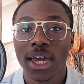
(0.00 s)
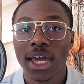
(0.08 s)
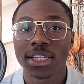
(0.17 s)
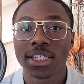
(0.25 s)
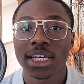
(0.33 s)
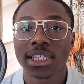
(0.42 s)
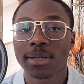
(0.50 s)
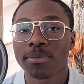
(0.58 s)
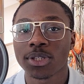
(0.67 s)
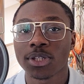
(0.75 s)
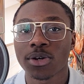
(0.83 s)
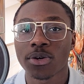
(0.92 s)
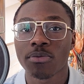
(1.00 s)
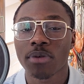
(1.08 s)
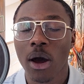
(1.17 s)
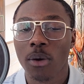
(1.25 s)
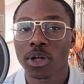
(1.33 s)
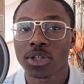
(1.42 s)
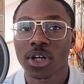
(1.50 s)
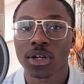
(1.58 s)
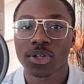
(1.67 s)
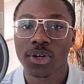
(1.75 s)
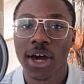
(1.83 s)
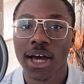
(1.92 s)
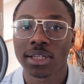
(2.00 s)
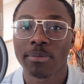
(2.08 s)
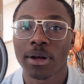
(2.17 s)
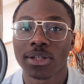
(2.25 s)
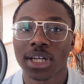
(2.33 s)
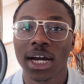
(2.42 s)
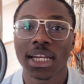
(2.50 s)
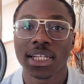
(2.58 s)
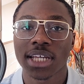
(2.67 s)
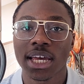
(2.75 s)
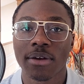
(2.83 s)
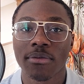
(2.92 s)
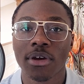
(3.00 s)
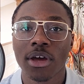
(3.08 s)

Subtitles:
In today's episode, I want to talk to you guys about Tiny10,